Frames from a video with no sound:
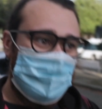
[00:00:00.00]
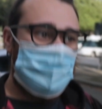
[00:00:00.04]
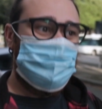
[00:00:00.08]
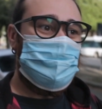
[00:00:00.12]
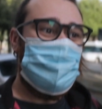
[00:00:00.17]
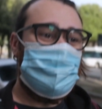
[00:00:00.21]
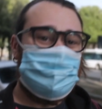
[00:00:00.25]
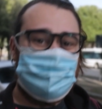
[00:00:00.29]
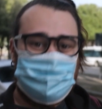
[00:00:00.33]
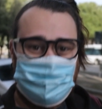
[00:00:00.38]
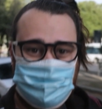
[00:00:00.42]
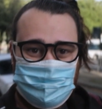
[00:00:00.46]

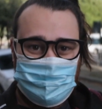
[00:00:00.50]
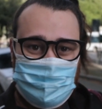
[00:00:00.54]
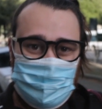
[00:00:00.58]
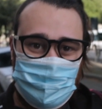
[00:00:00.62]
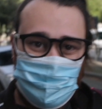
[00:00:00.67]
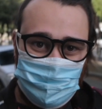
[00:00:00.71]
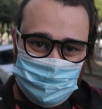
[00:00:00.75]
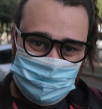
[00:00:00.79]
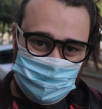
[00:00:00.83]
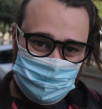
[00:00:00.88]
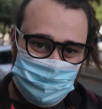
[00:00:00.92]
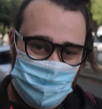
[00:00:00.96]
but the
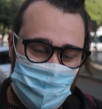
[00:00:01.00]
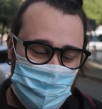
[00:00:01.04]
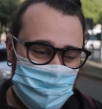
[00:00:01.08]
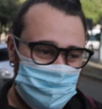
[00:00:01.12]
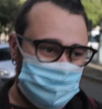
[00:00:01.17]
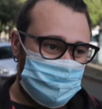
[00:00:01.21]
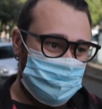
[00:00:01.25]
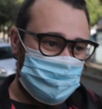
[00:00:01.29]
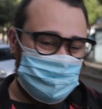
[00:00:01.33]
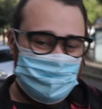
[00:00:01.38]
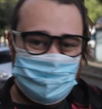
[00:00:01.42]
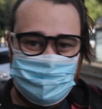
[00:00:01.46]

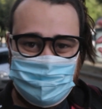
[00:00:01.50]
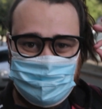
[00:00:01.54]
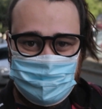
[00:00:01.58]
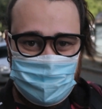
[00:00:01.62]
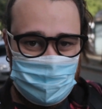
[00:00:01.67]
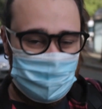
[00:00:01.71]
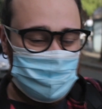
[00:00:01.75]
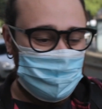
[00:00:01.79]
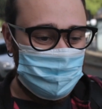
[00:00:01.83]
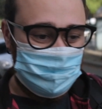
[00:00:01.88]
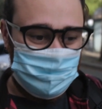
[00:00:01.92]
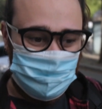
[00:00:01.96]
autofocus was
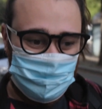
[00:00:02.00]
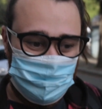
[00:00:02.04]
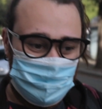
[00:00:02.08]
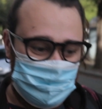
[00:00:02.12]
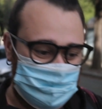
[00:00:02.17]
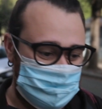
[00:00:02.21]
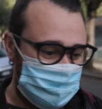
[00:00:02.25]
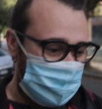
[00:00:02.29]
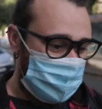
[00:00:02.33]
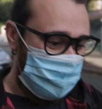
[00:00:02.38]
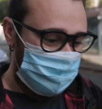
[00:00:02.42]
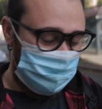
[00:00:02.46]
sticking to
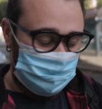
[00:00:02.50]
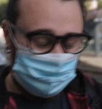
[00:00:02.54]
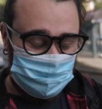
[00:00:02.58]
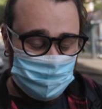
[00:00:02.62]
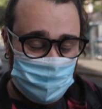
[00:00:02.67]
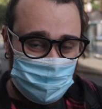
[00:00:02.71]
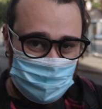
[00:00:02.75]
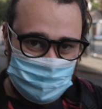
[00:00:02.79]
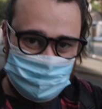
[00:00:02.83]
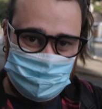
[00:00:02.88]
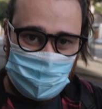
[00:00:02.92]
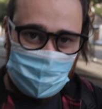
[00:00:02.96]
his
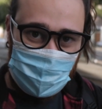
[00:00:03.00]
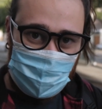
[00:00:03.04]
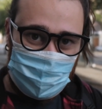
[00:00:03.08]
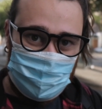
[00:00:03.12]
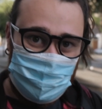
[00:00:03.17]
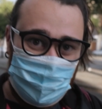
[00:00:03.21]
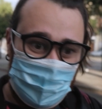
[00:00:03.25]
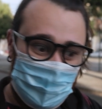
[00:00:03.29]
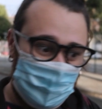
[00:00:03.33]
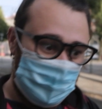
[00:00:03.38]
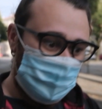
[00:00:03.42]
eye,